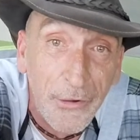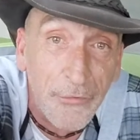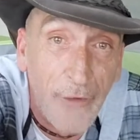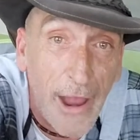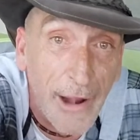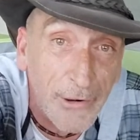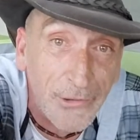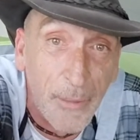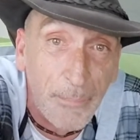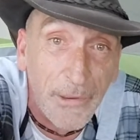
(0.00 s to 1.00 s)

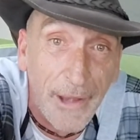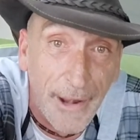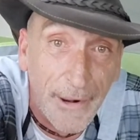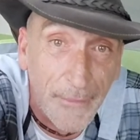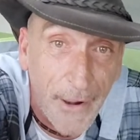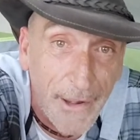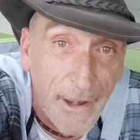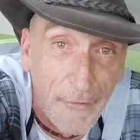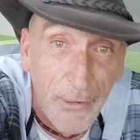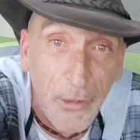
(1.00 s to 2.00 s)
fires up in there, right?
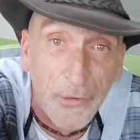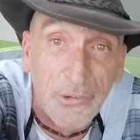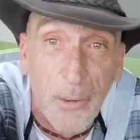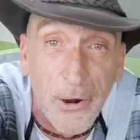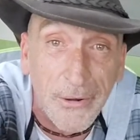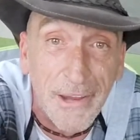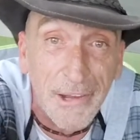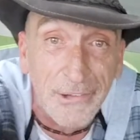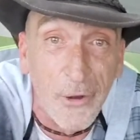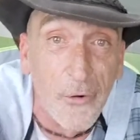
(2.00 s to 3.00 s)
Every little spark
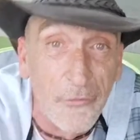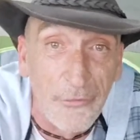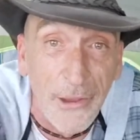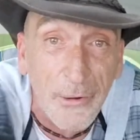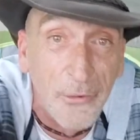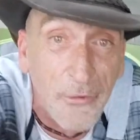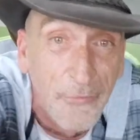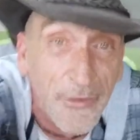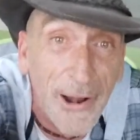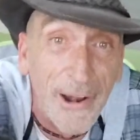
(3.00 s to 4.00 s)
catch the whole field
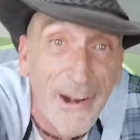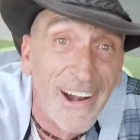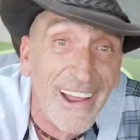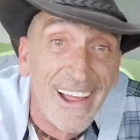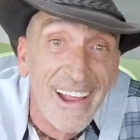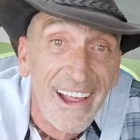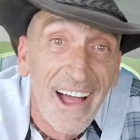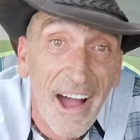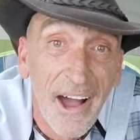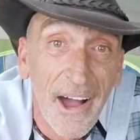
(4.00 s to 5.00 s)
on fire.
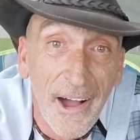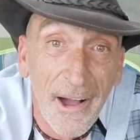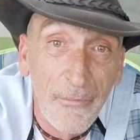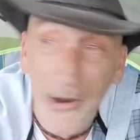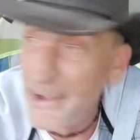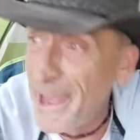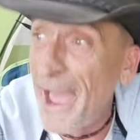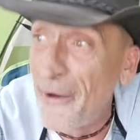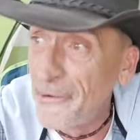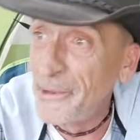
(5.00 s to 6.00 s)
Right
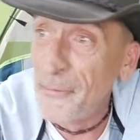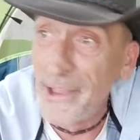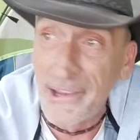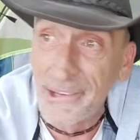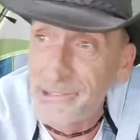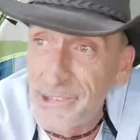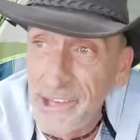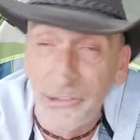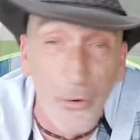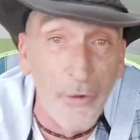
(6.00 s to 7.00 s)
now, anyway, because
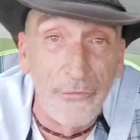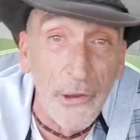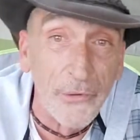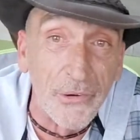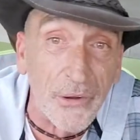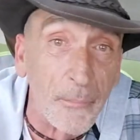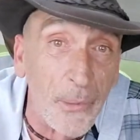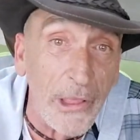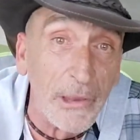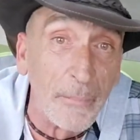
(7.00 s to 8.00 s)
these cornfields are
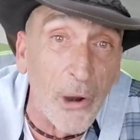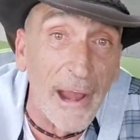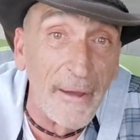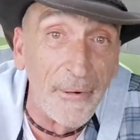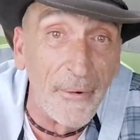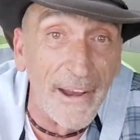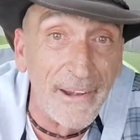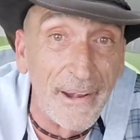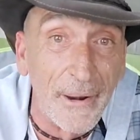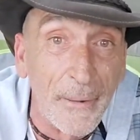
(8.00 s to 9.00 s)
completely brown
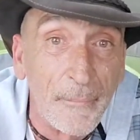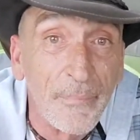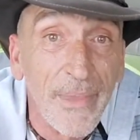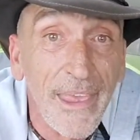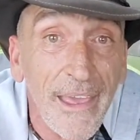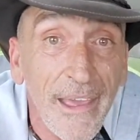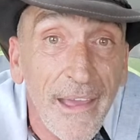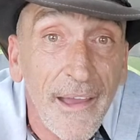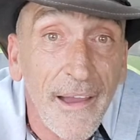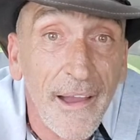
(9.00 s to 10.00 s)
around here.
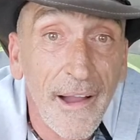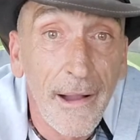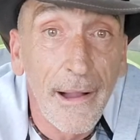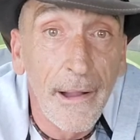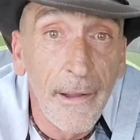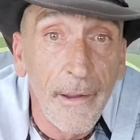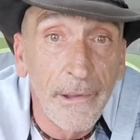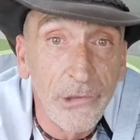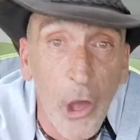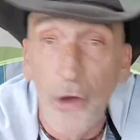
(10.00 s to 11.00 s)

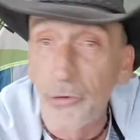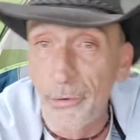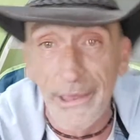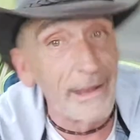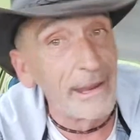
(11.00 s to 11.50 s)
Dog will get